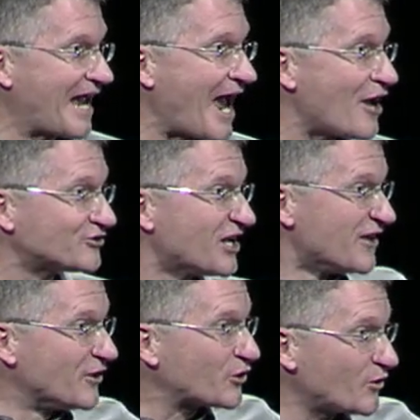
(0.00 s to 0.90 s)
house,
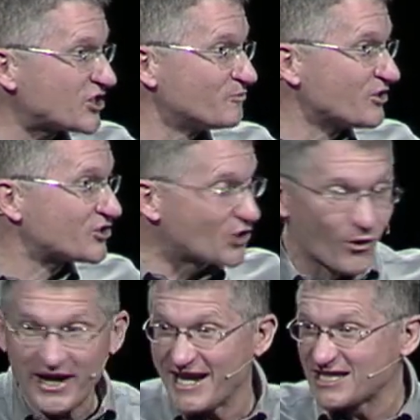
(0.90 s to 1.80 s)
the Christmas
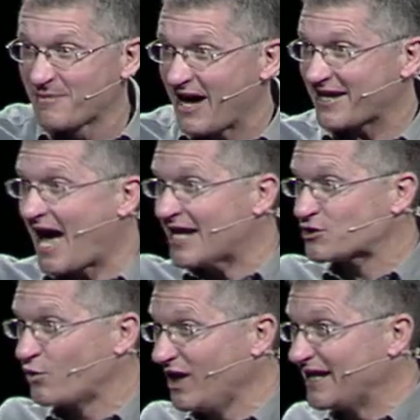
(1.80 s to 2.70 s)
story is about God's
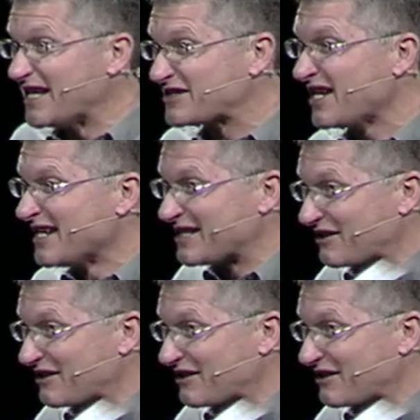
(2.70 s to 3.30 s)
willingness to